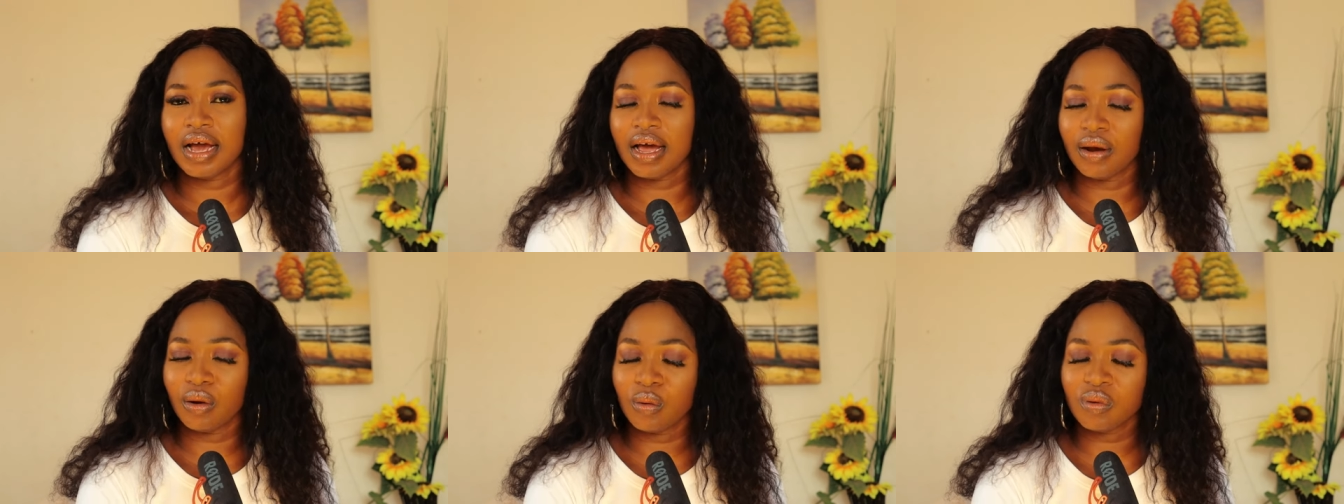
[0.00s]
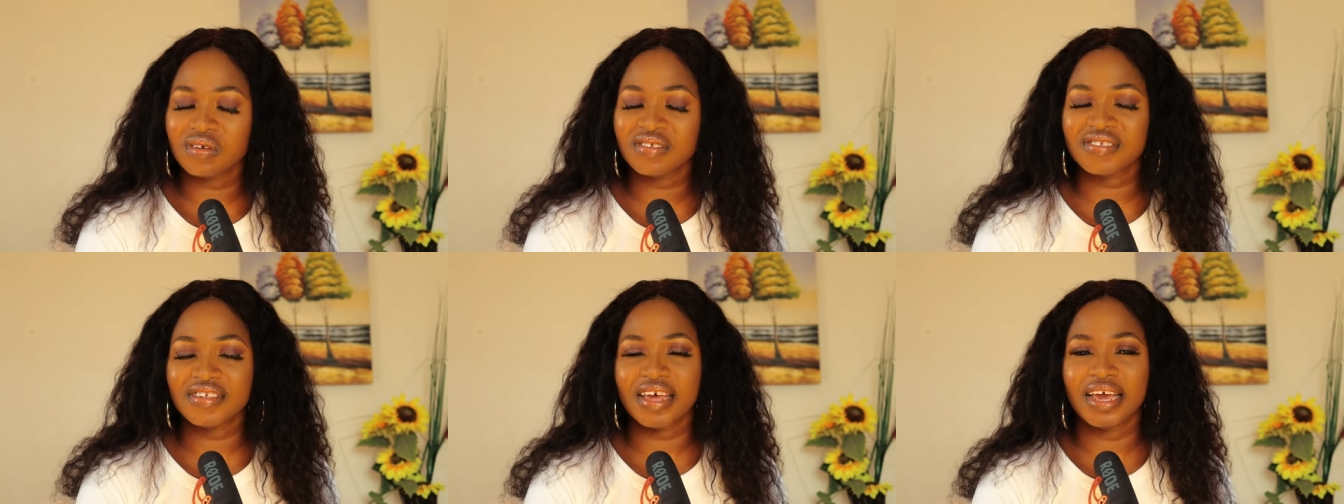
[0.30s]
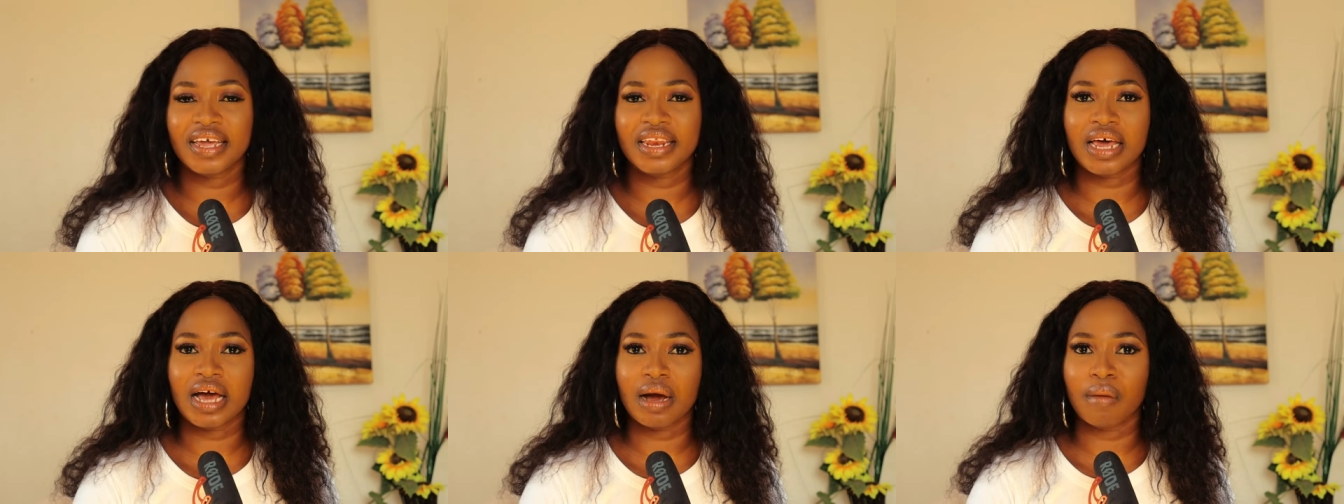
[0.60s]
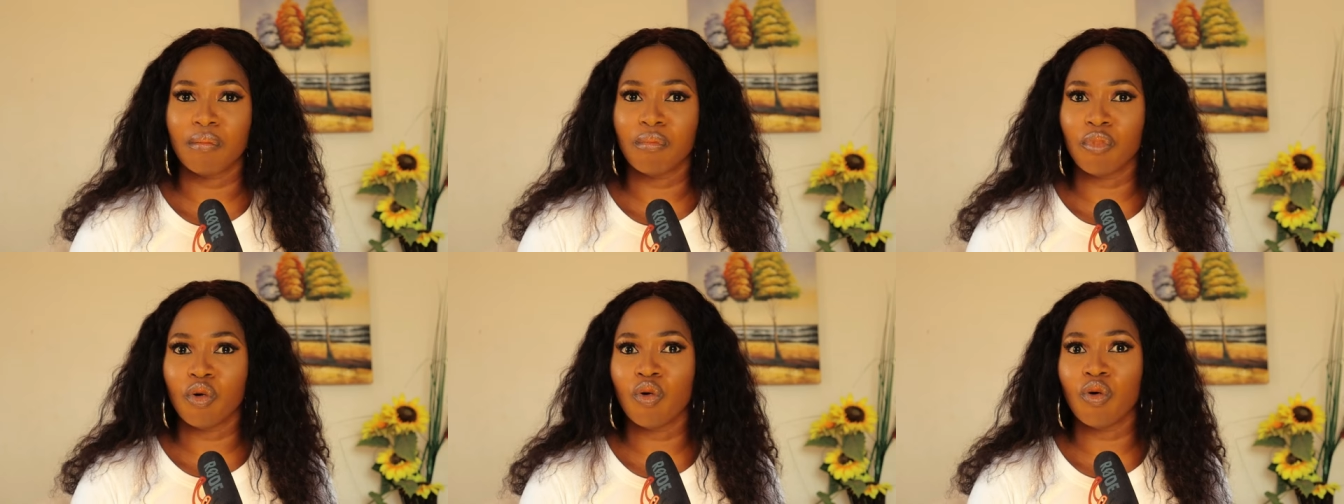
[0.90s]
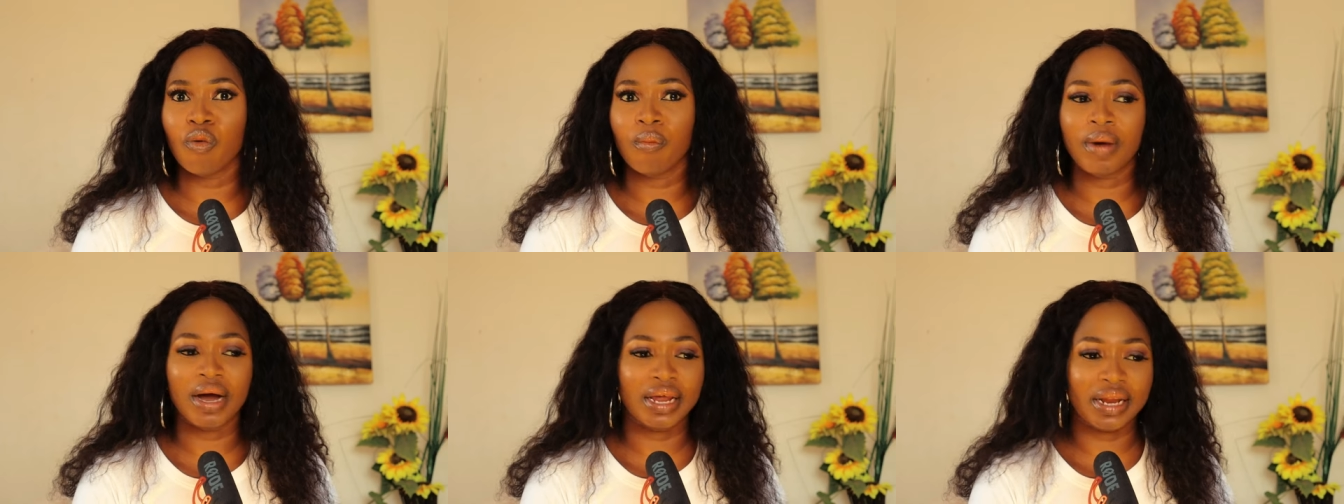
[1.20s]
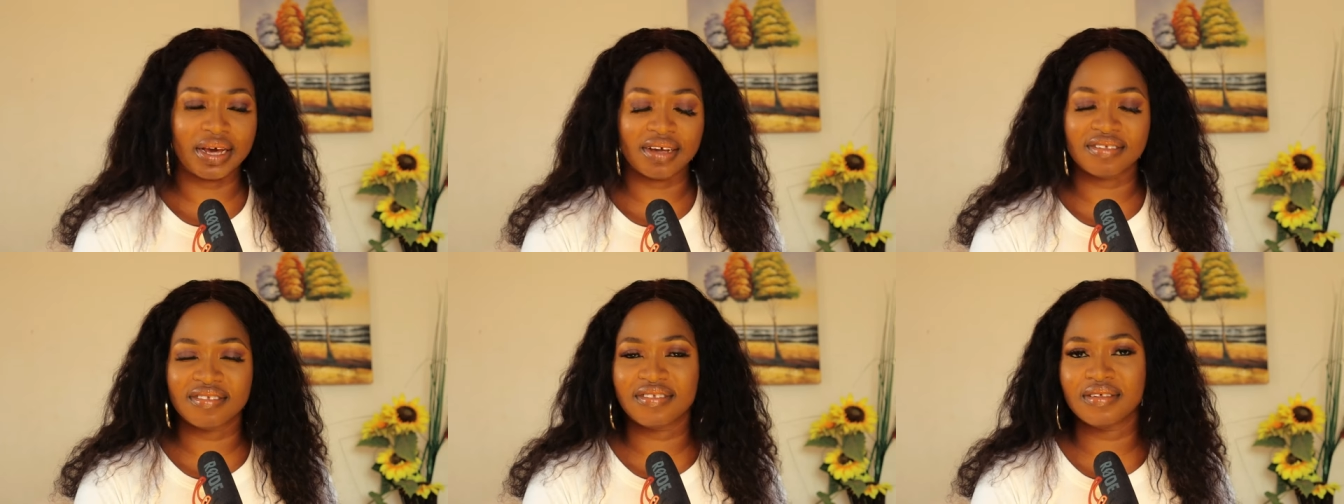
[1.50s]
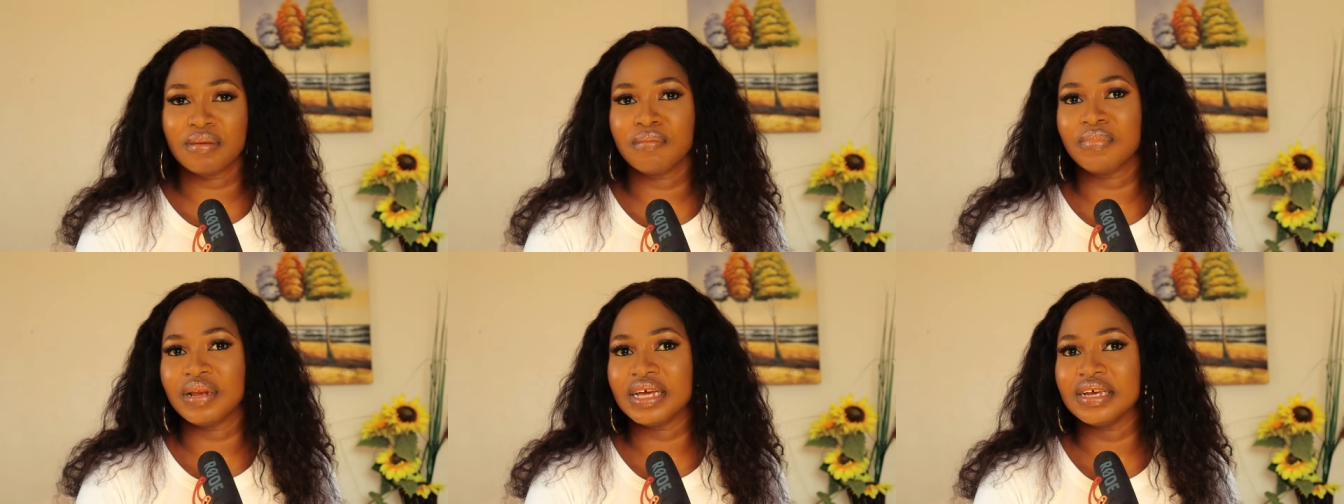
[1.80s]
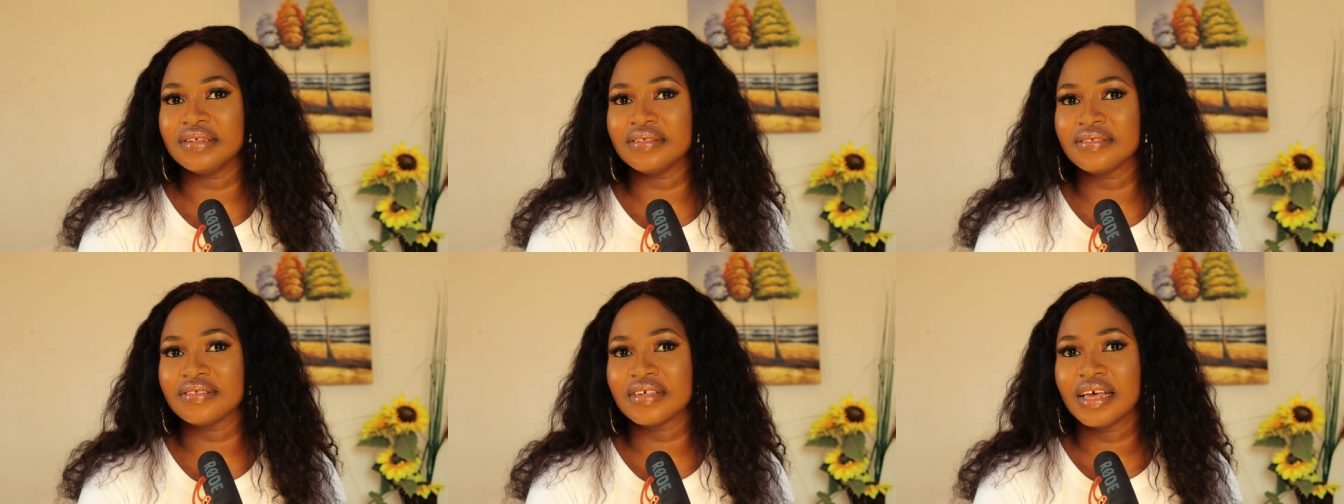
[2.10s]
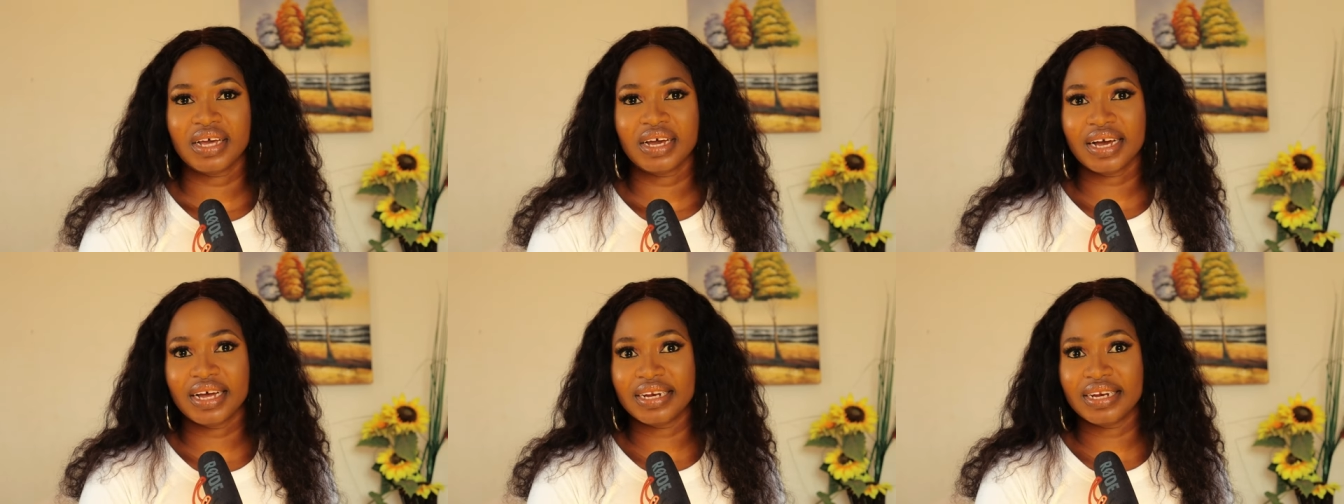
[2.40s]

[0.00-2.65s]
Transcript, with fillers: alongside her mom and her siblings,